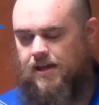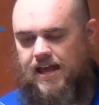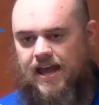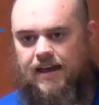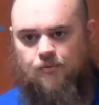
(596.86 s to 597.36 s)

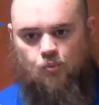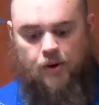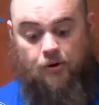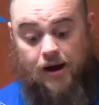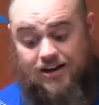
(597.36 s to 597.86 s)
And
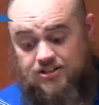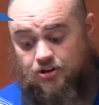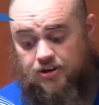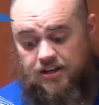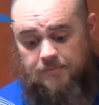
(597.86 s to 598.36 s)
we were actually
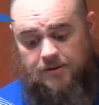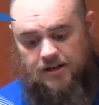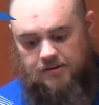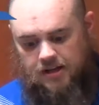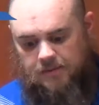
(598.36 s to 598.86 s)
looking at
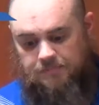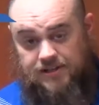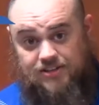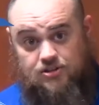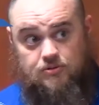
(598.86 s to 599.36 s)
the
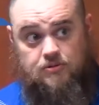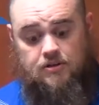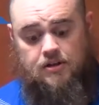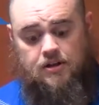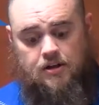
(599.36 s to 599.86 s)
potential
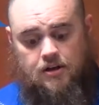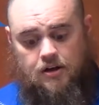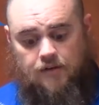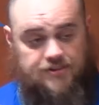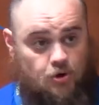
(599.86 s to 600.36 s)

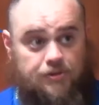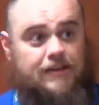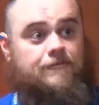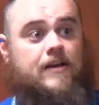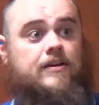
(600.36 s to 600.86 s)
of this whole
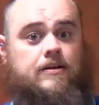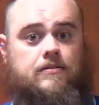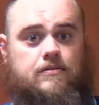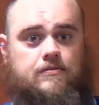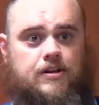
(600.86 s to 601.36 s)
thing failing,
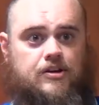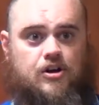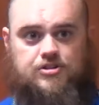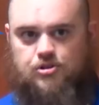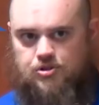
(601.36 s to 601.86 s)
that the
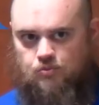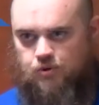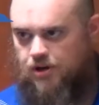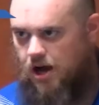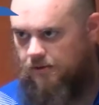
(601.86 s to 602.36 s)
Constitution
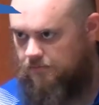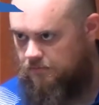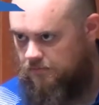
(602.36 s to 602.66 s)
would not